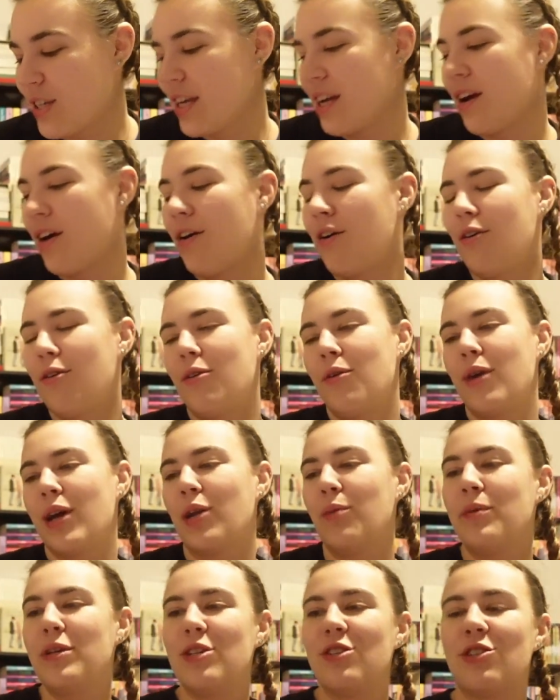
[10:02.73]
like, oh,
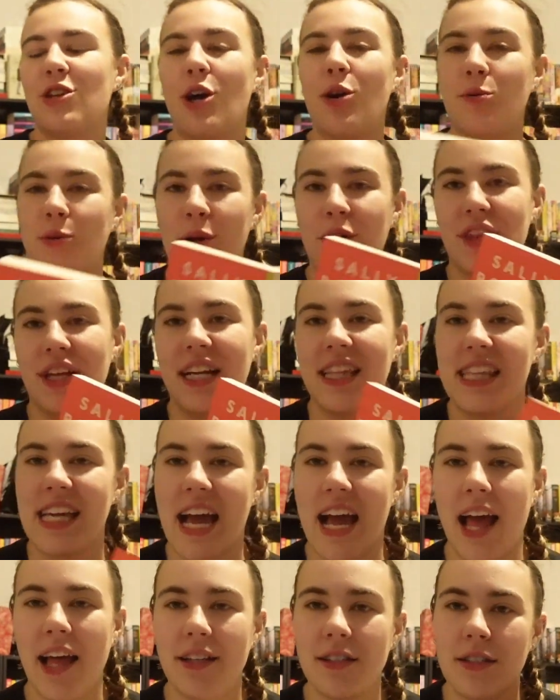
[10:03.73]
it'll be so worth it in the
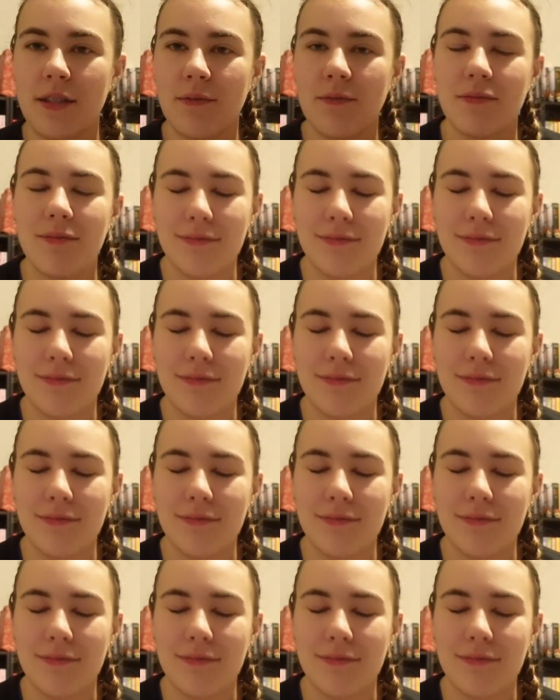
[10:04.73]
end.